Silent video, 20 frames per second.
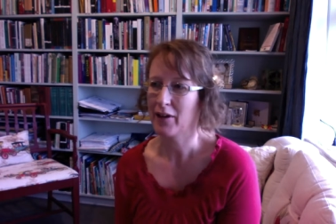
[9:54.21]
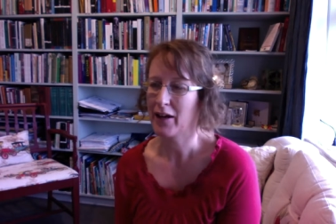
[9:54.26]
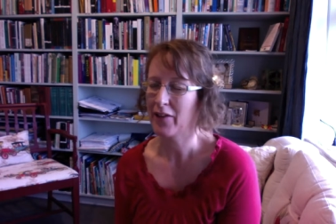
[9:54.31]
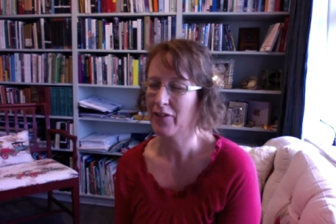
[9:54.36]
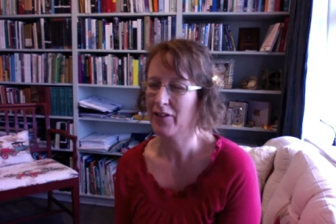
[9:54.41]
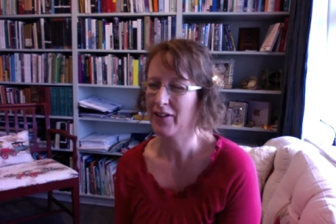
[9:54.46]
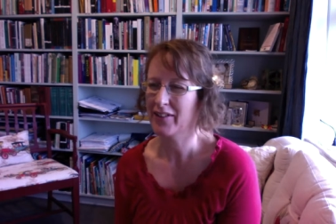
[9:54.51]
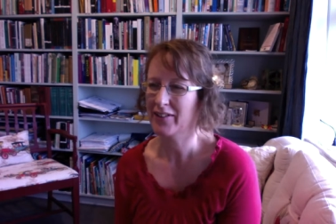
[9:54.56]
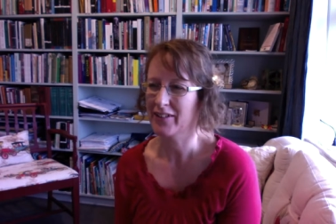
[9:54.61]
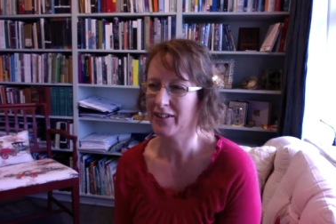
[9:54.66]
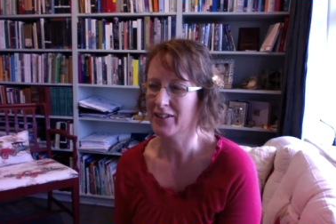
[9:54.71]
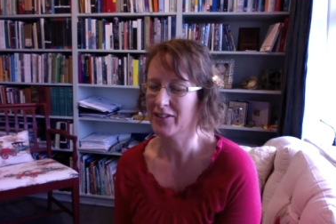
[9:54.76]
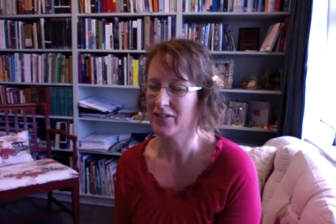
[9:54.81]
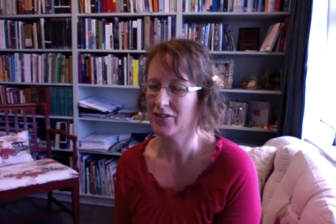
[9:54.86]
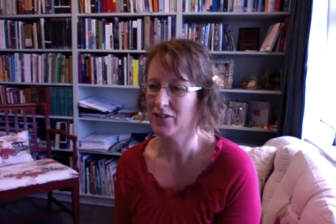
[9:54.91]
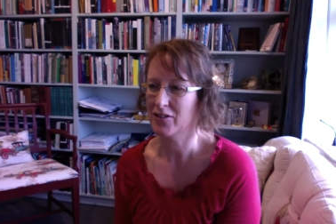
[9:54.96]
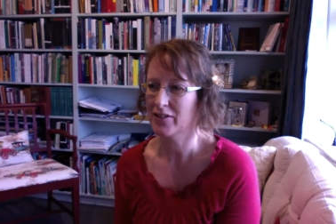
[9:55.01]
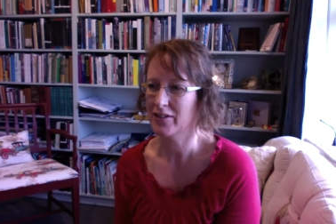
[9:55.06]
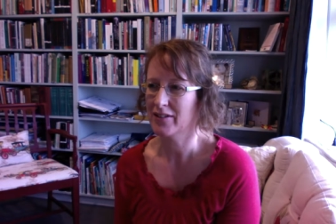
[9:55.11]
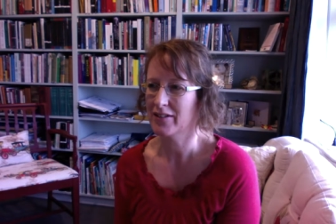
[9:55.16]
I think the
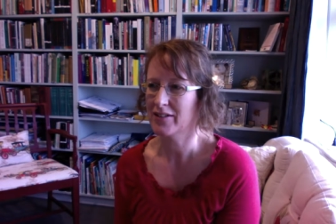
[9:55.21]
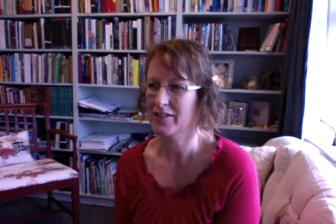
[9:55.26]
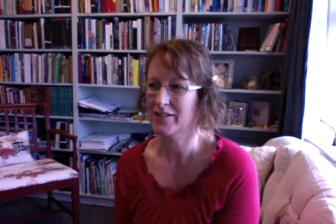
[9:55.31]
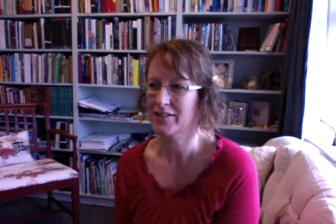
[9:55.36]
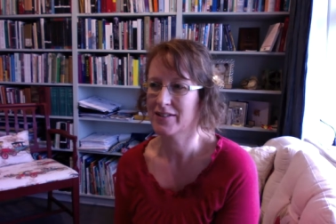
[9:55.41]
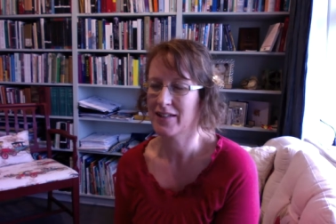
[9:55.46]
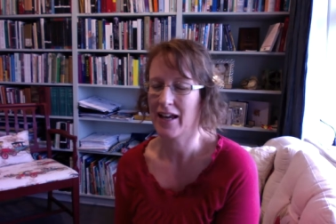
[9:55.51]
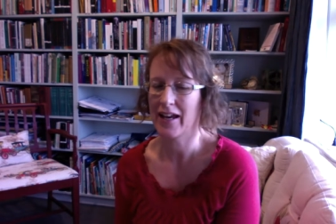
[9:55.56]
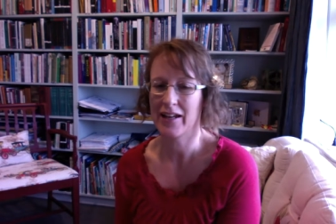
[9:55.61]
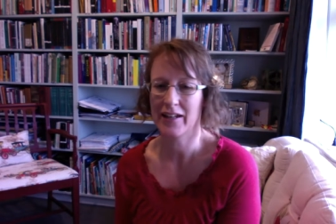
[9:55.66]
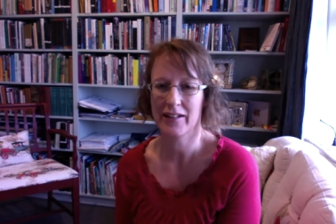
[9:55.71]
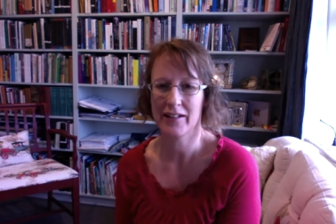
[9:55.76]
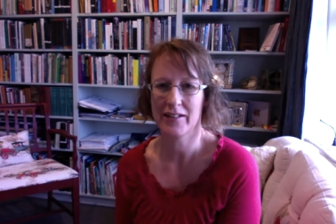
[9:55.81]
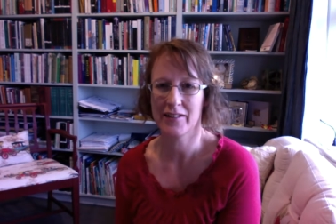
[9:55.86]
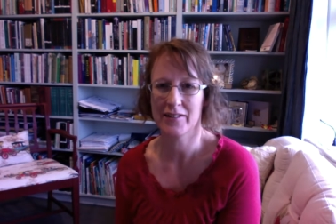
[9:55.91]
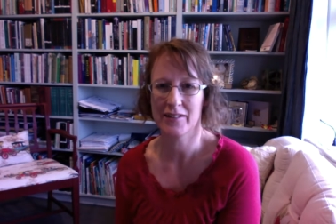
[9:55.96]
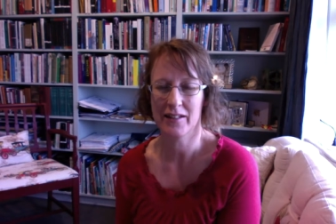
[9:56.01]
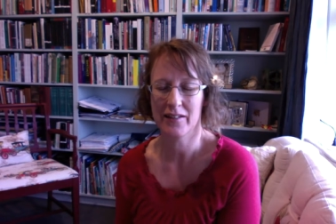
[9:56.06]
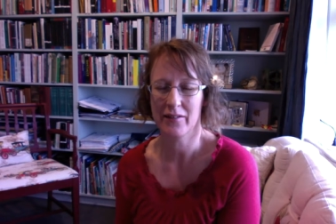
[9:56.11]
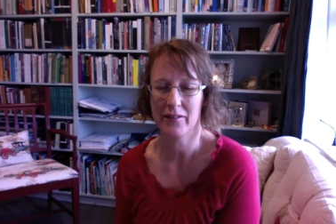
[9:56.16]
the saying
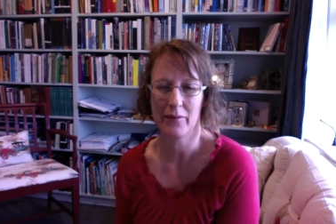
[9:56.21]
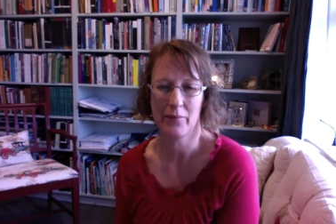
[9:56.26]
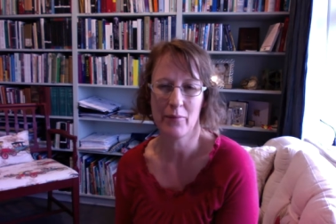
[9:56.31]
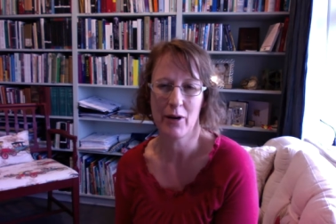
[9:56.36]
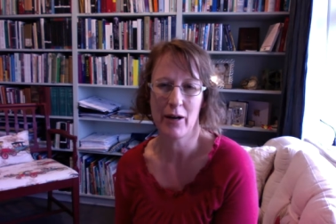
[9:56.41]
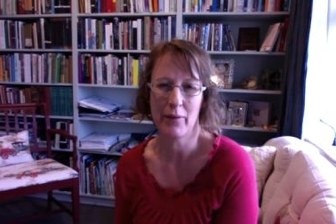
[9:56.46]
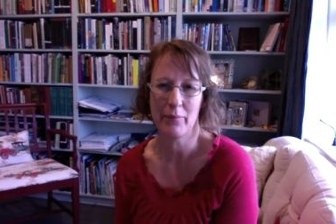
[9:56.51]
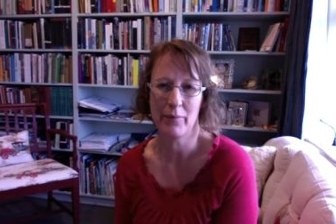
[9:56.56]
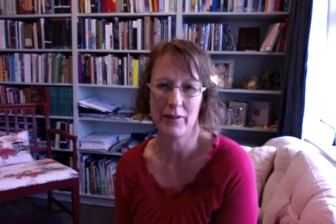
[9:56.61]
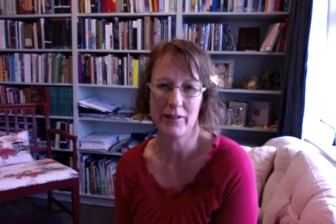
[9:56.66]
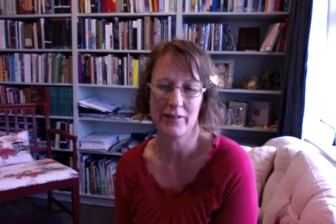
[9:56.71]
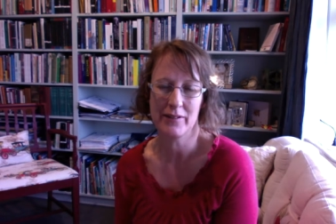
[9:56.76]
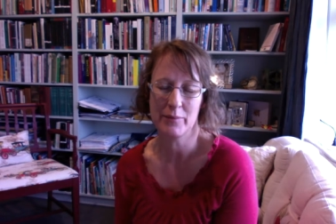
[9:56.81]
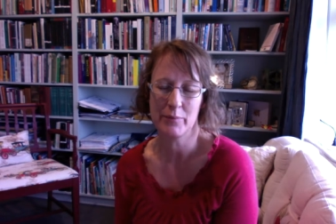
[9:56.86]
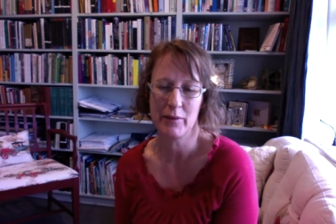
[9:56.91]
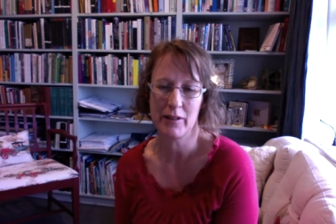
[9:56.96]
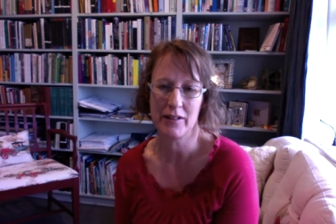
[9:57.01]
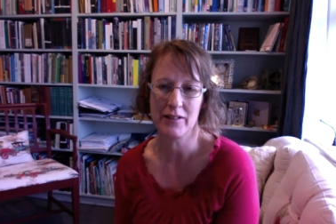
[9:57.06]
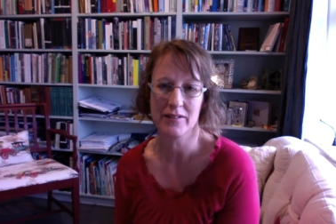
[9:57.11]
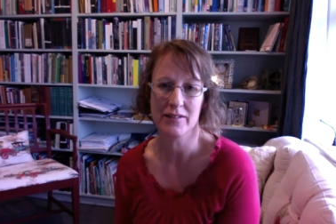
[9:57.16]
is that there might be as
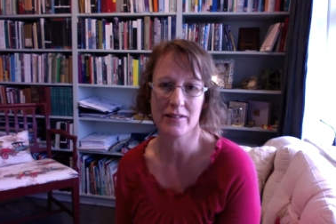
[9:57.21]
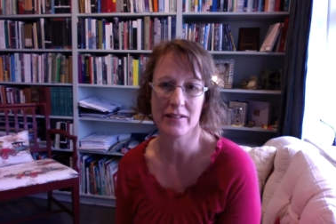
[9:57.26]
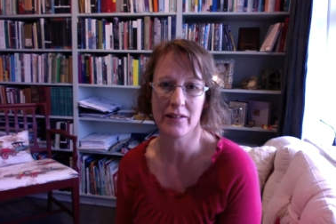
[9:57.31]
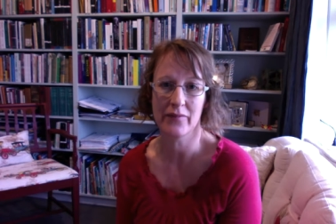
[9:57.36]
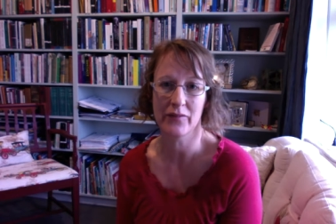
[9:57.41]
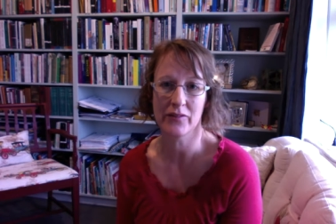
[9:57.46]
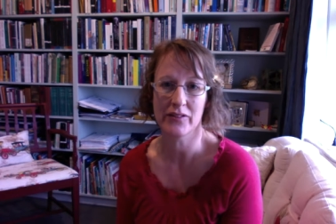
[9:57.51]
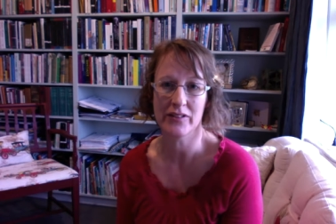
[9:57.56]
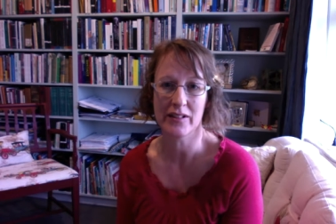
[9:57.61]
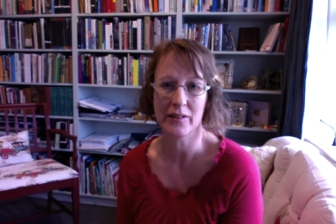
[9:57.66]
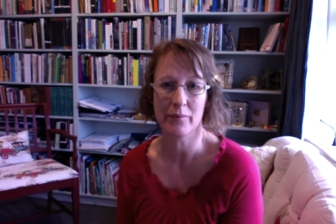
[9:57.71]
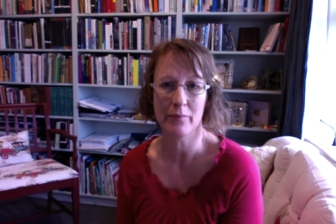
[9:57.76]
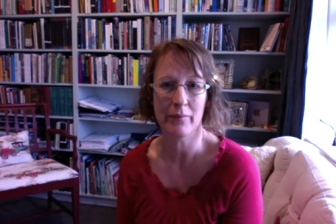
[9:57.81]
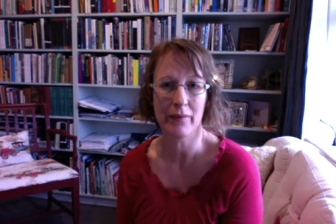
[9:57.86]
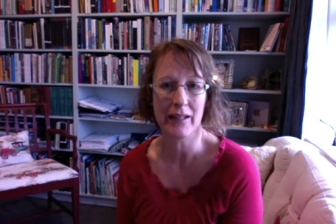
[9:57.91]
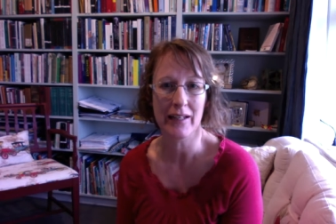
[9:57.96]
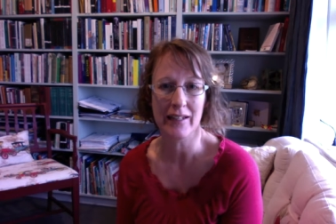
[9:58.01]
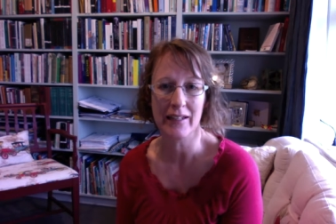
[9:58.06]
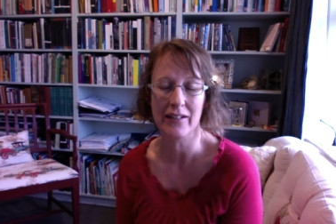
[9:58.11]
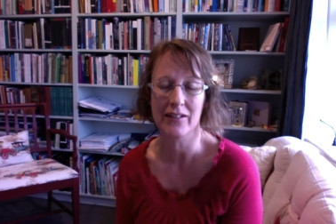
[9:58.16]
many as 70
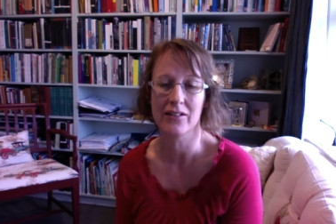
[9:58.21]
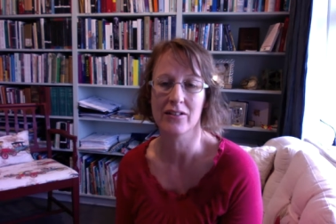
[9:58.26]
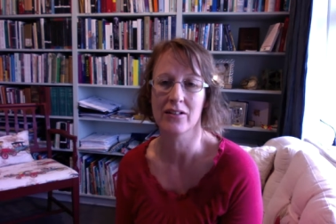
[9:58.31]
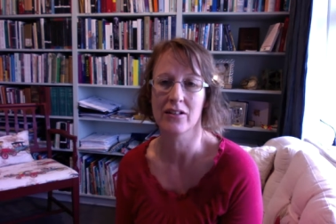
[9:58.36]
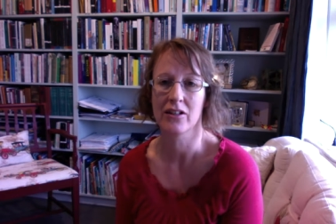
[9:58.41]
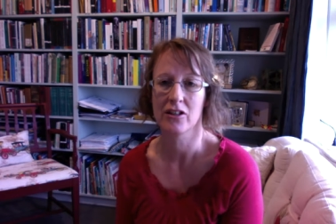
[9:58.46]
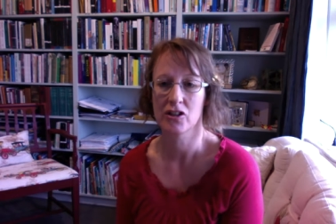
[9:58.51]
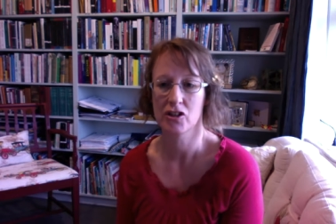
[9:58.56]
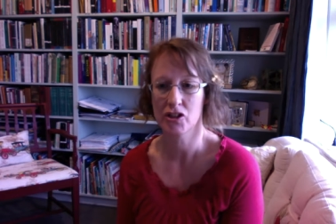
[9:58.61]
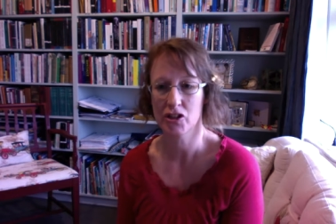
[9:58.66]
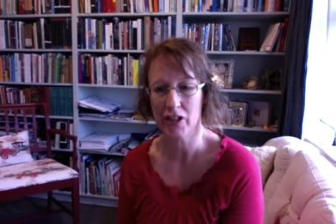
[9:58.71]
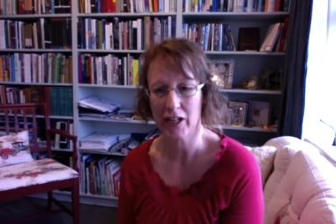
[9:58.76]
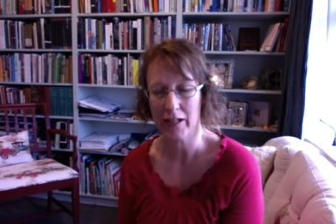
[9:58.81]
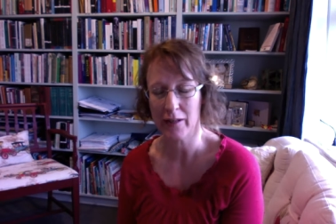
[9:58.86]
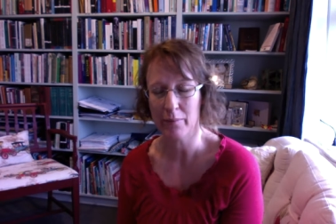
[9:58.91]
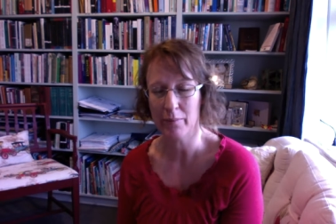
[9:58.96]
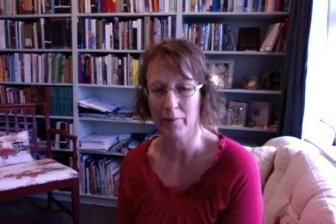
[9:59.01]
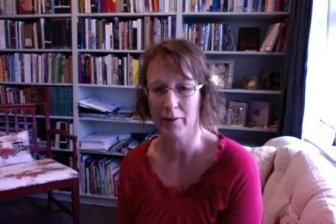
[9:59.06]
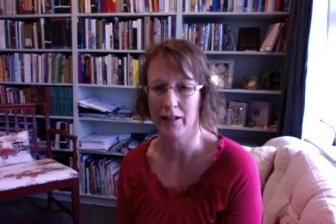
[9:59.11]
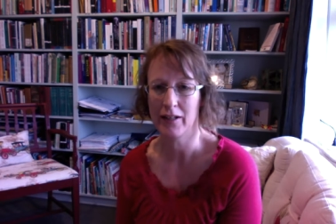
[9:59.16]
million
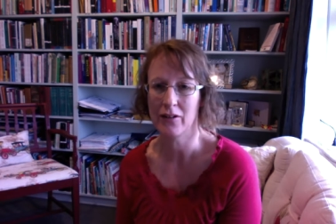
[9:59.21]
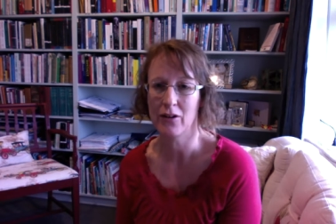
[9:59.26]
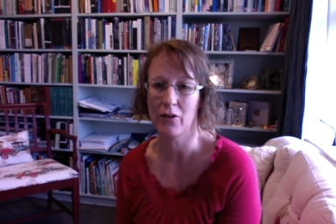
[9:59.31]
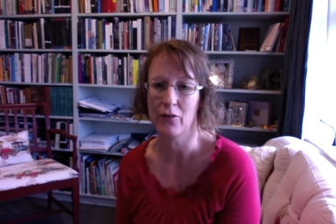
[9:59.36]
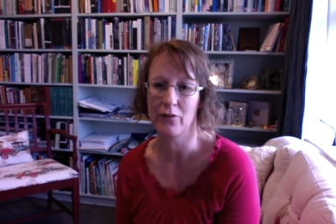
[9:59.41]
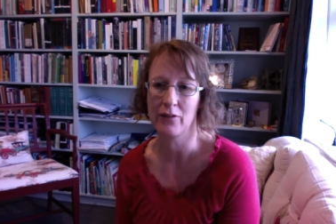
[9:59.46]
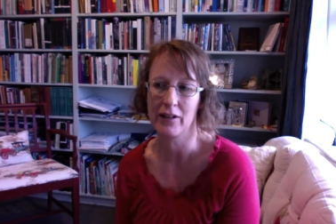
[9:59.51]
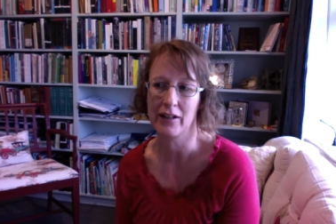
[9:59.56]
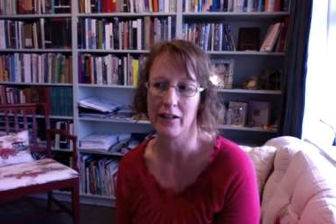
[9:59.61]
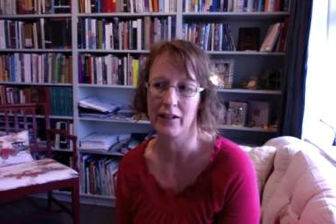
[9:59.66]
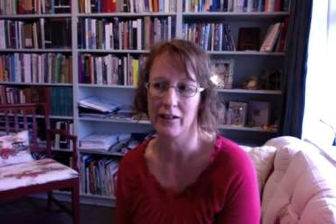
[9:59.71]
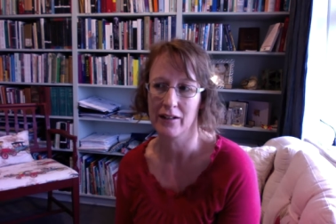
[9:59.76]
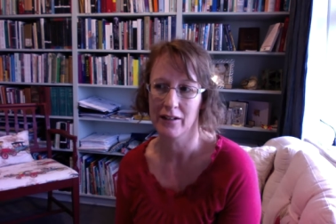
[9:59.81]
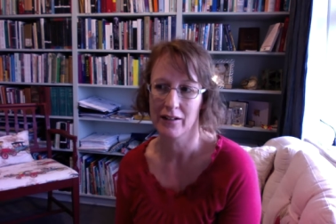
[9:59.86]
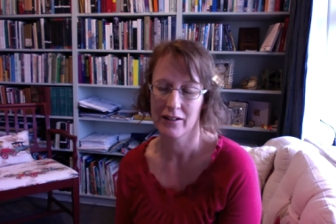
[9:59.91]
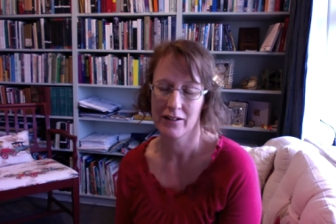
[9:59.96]
sheep and only